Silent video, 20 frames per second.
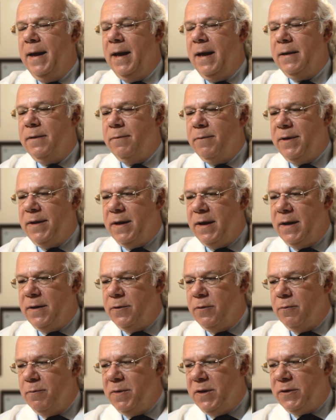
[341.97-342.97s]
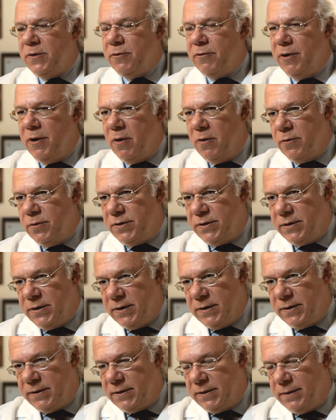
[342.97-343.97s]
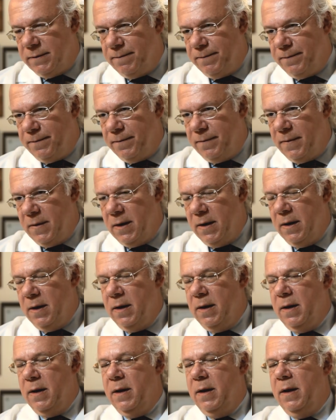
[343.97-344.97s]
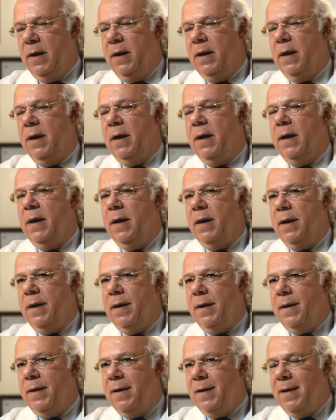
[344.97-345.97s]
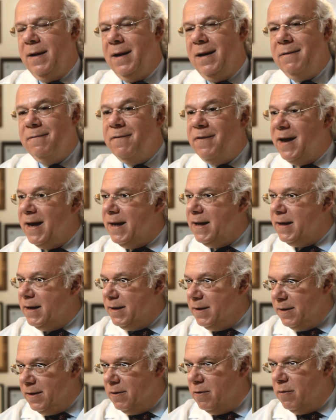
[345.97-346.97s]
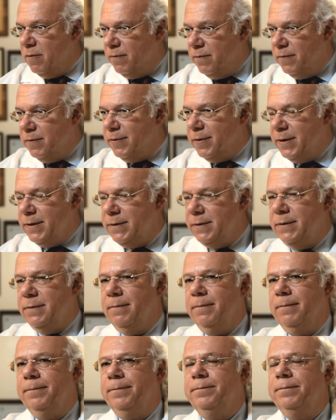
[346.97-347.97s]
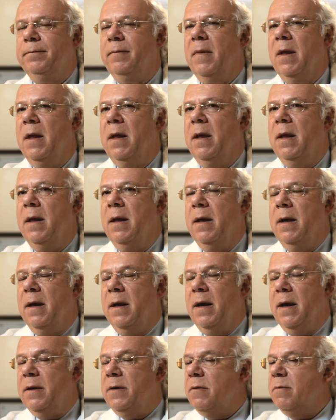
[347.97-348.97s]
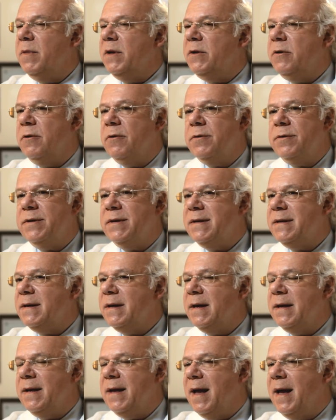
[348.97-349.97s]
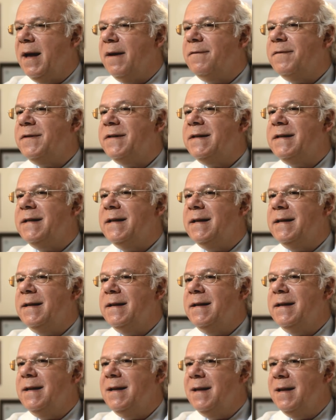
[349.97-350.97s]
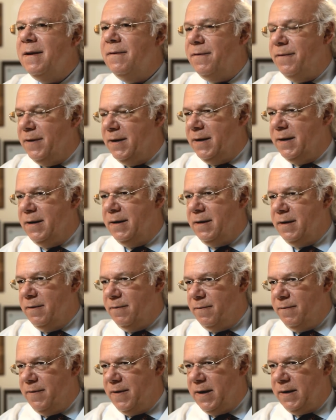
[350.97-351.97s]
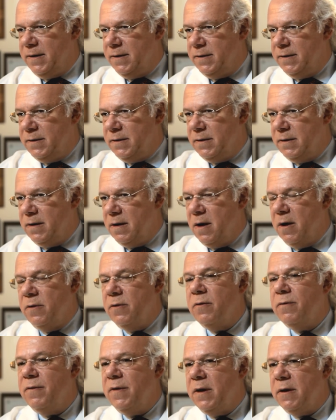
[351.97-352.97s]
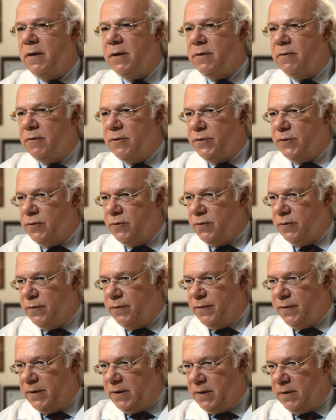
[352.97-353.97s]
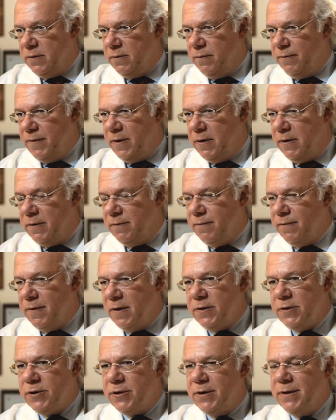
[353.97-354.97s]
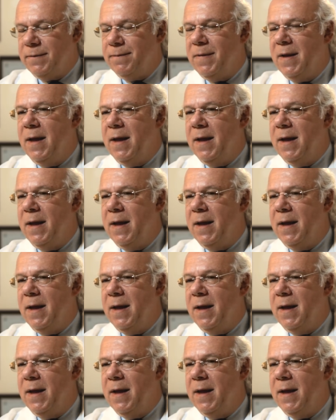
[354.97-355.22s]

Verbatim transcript: And with endometriosis uh, invading the ovaries, Endometriosis can have significant effects on ovarian reserve and on ovarian function.